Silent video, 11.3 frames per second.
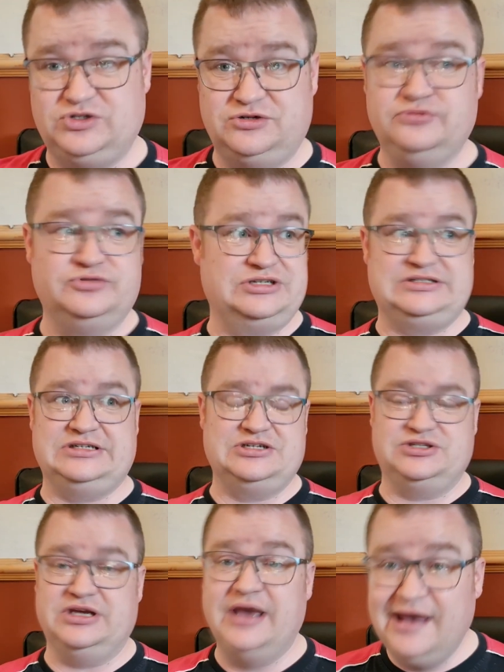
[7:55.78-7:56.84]
drones, as I
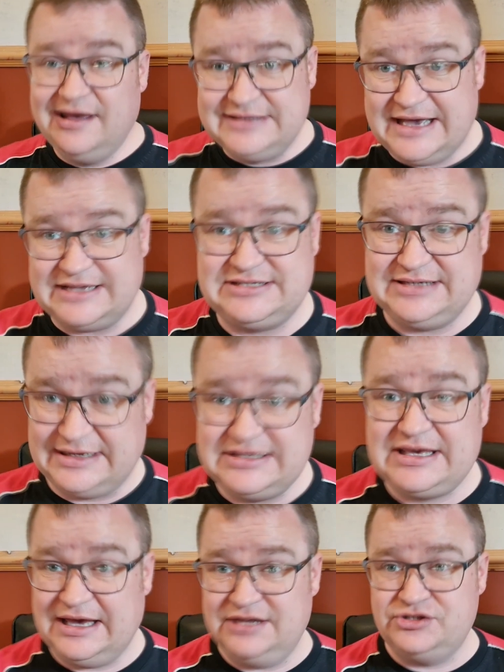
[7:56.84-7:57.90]
say. Yes, you
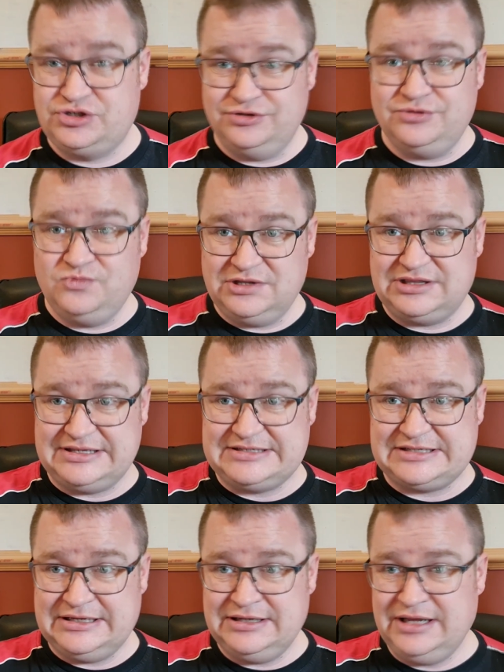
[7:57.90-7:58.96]
can tune with these
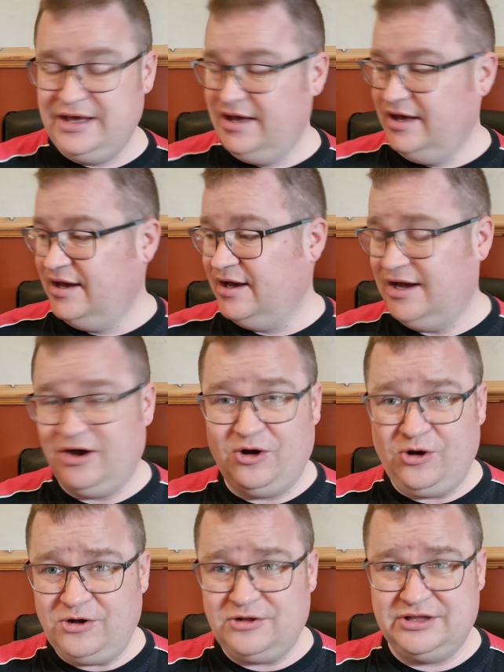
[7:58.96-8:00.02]
in.
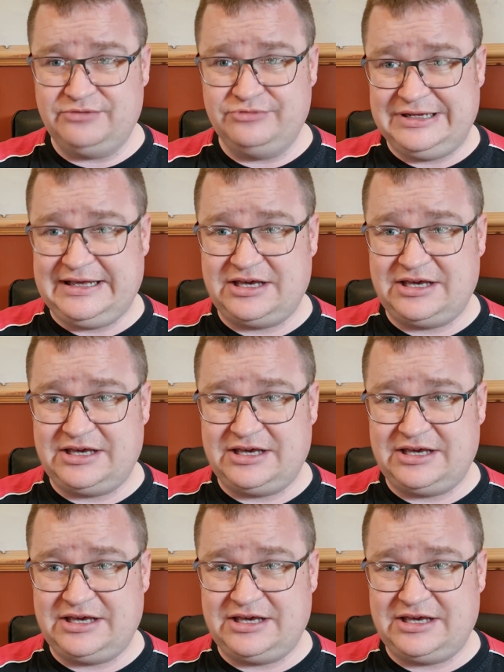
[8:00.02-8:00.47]
All that really